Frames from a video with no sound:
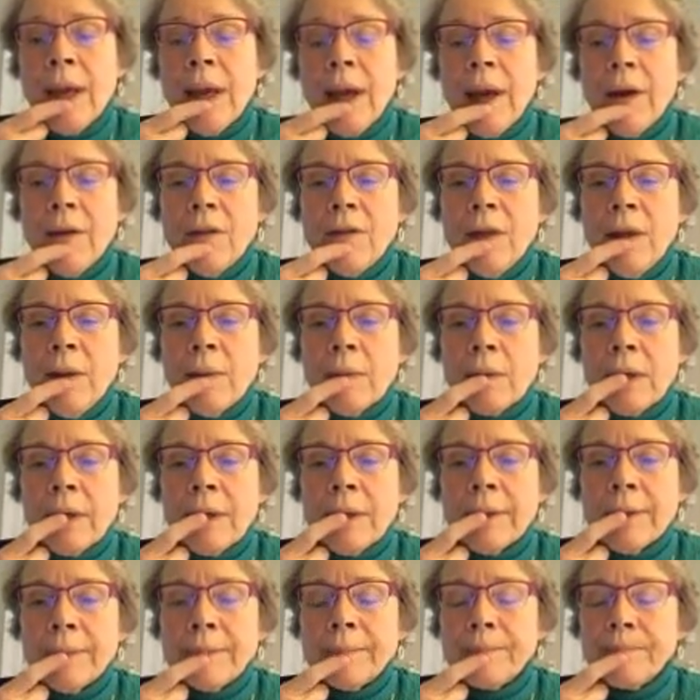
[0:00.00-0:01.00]
I think
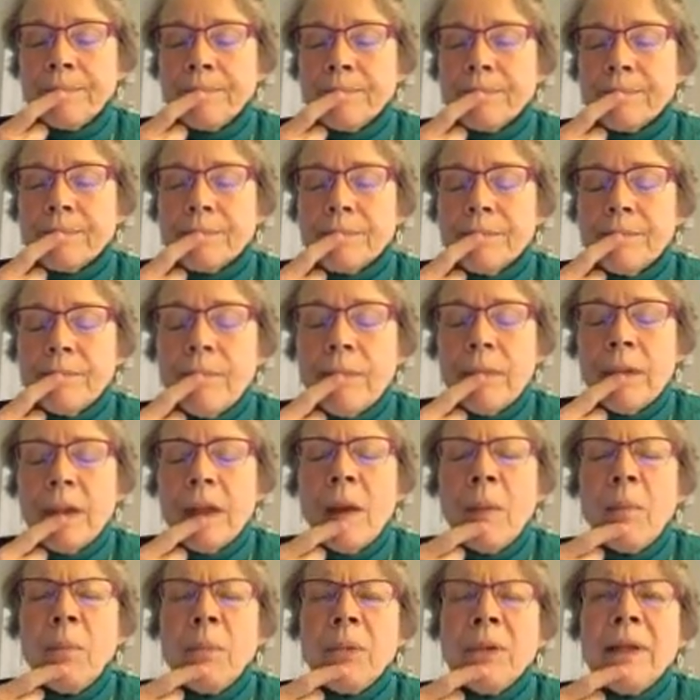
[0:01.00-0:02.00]

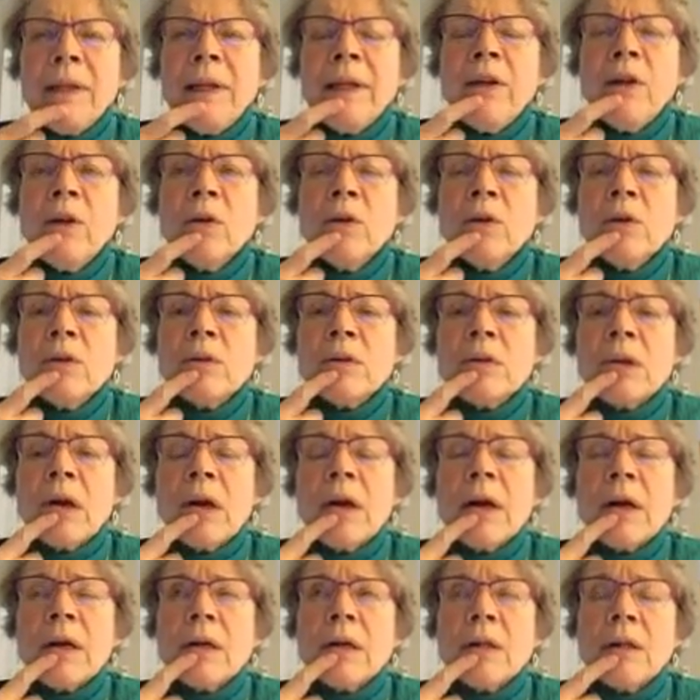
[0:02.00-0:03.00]
Plano,
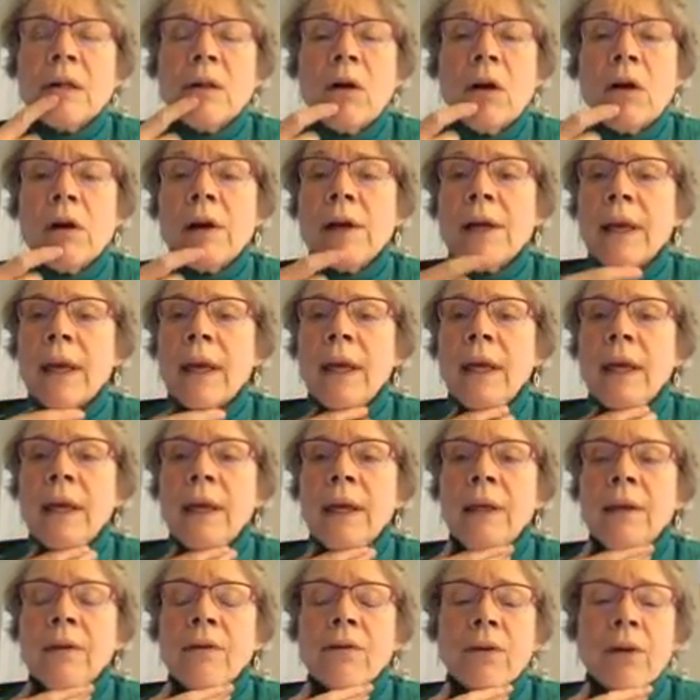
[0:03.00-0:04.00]
Clark,
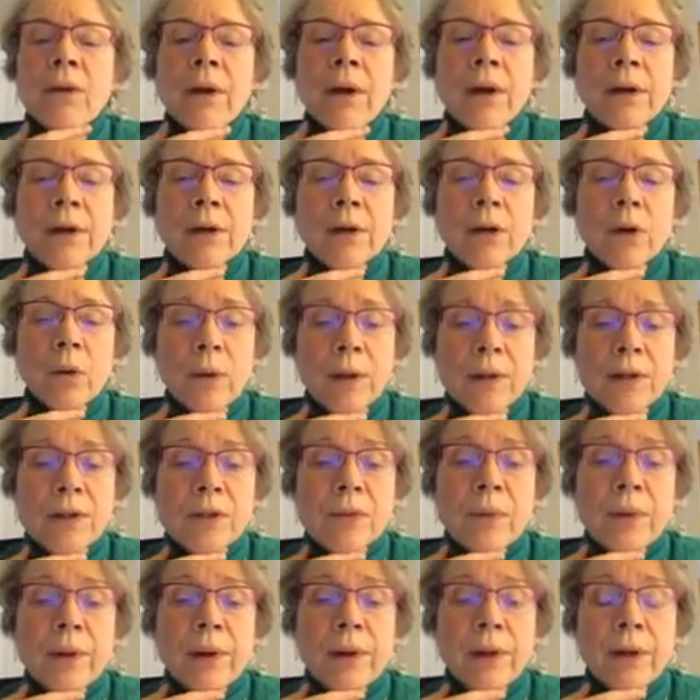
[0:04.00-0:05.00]
and
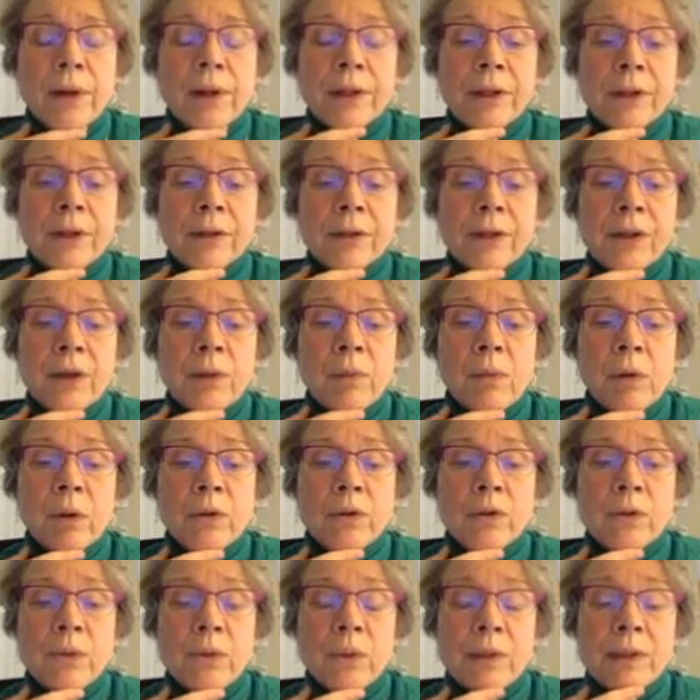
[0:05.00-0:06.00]
Creswell, in their
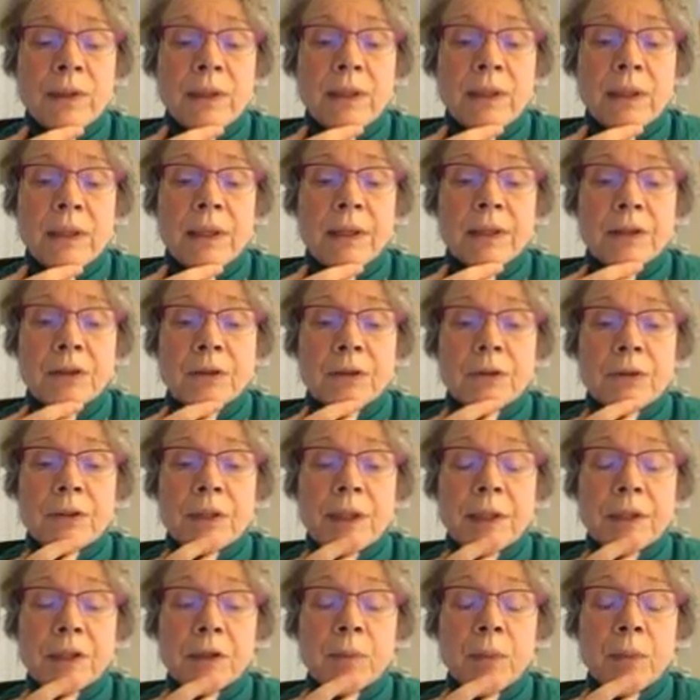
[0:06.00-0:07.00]
most recent
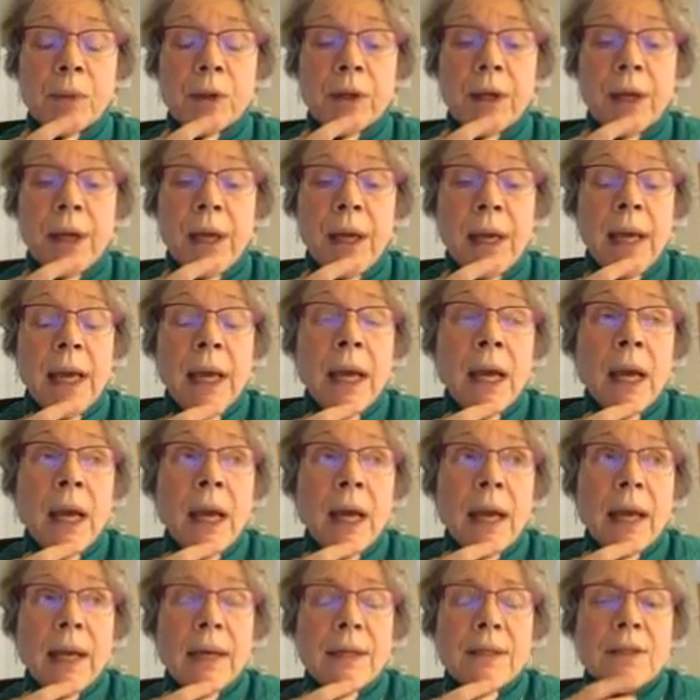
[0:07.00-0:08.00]
textbook,
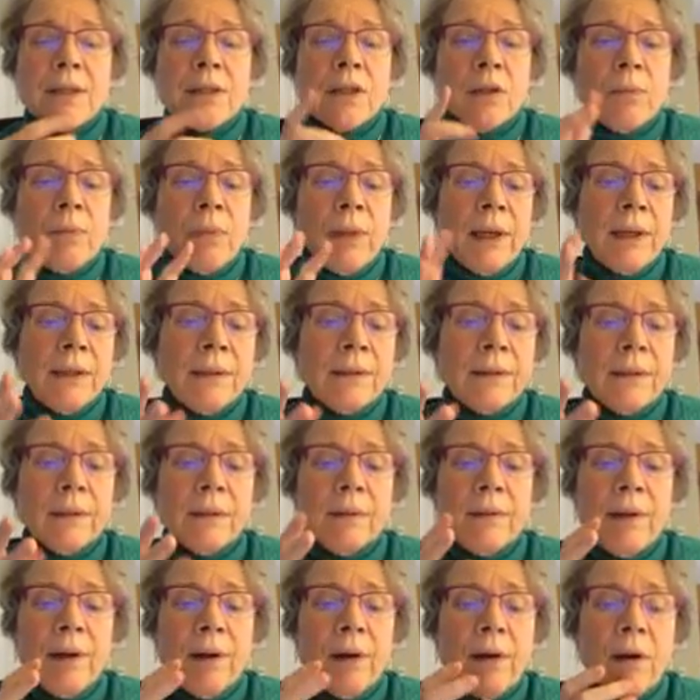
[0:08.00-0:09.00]
estimate
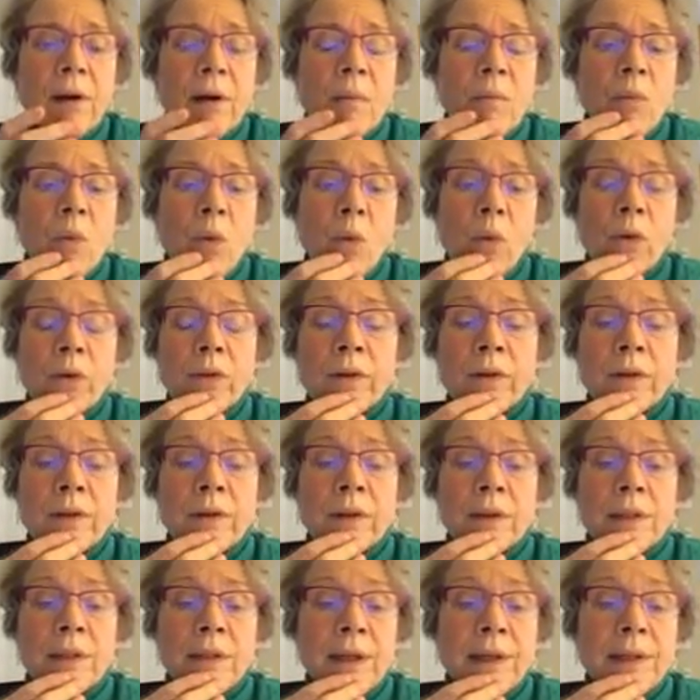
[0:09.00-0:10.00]
that there are more than
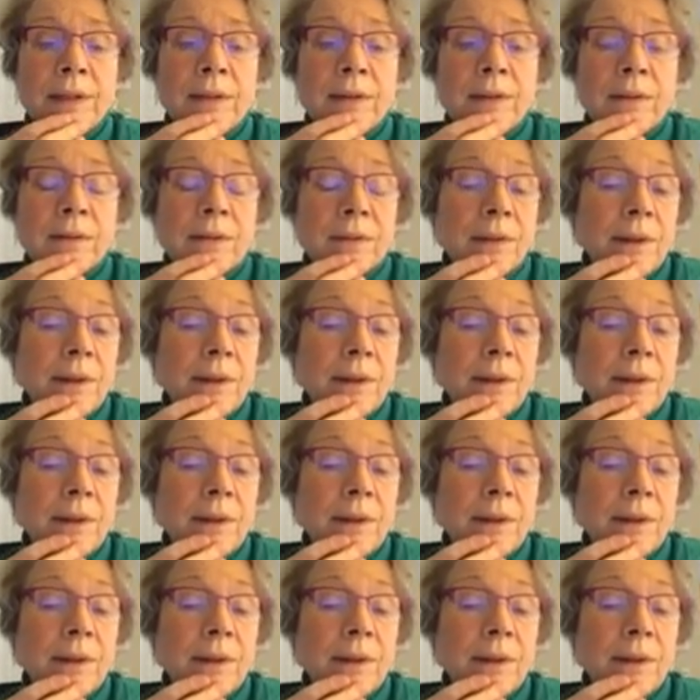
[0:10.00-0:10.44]
a dozen